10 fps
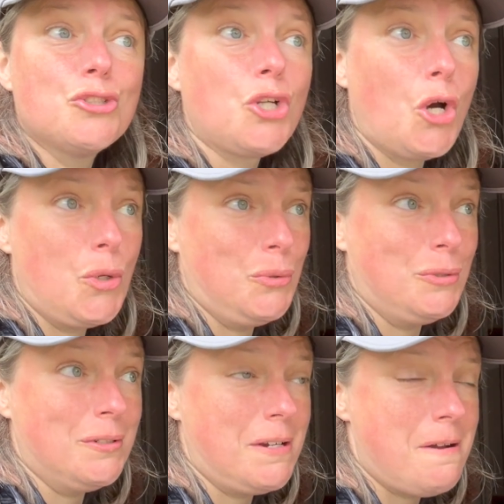
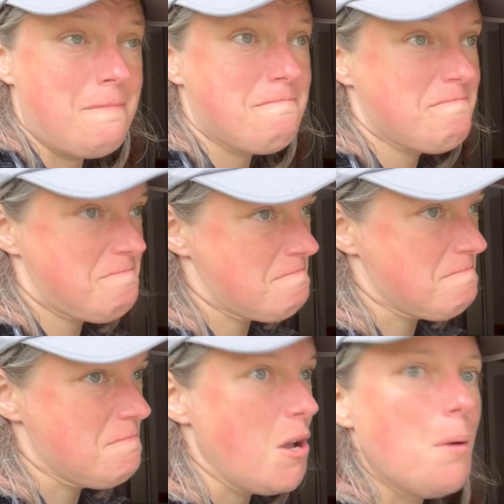tone.
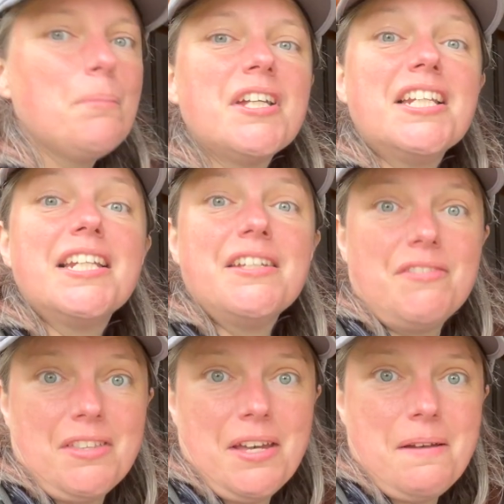I'm going to leave
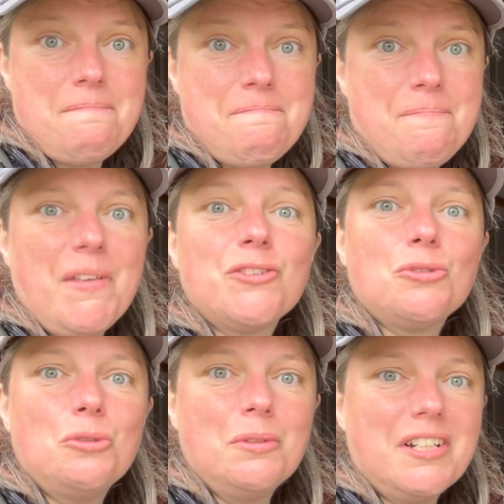it there. That's
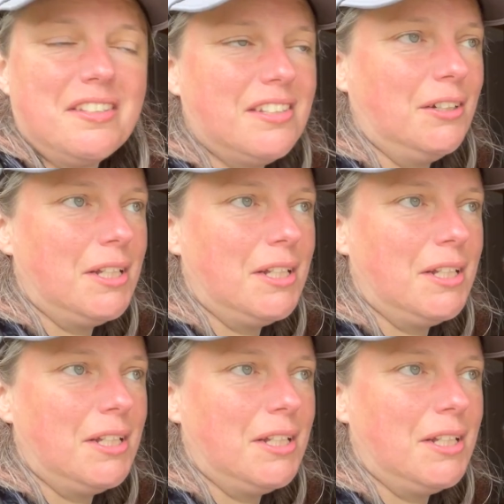all I'm going to say on that